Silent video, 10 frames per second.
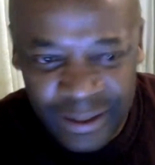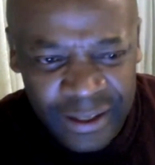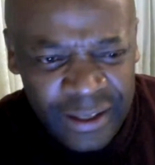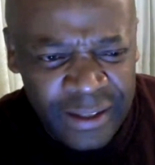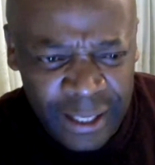
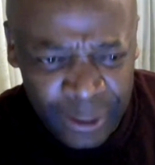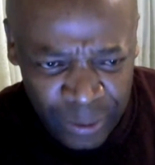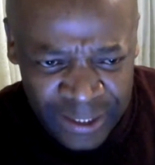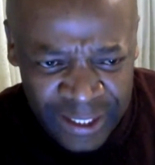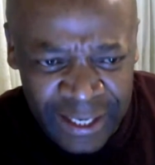that
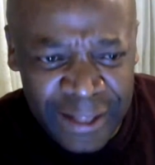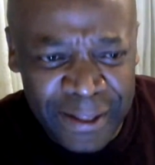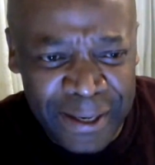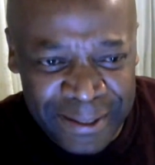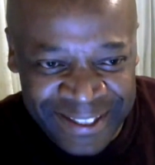was
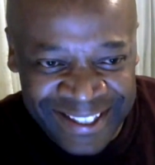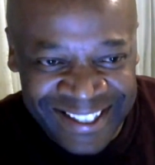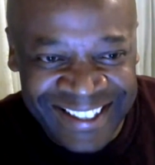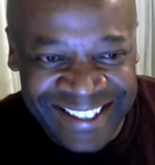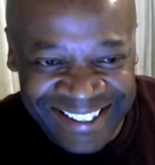another risk,
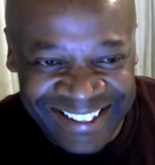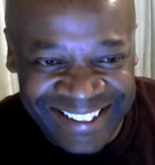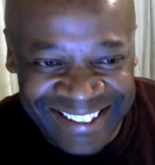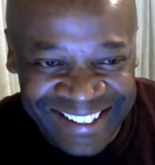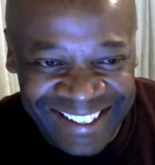isn't
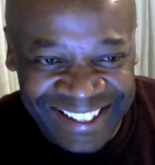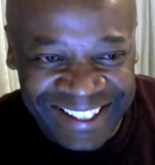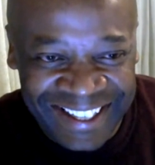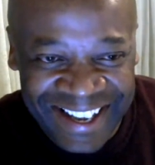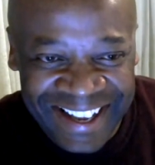it?
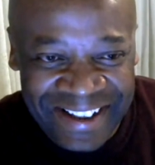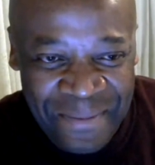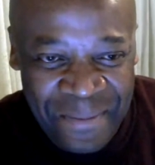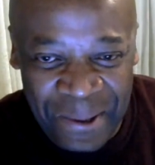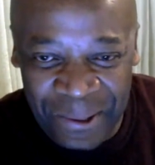
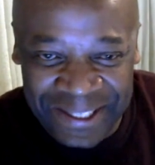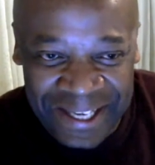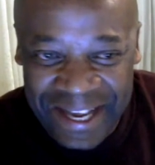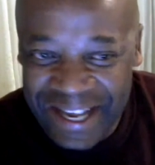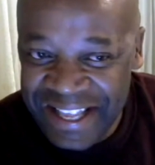Because
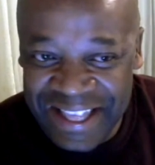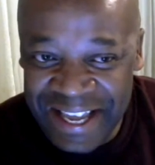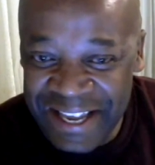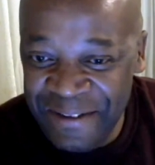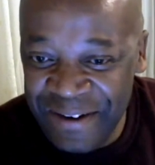
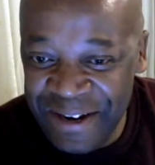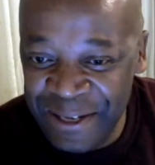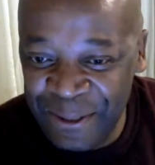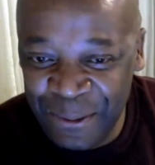the elite would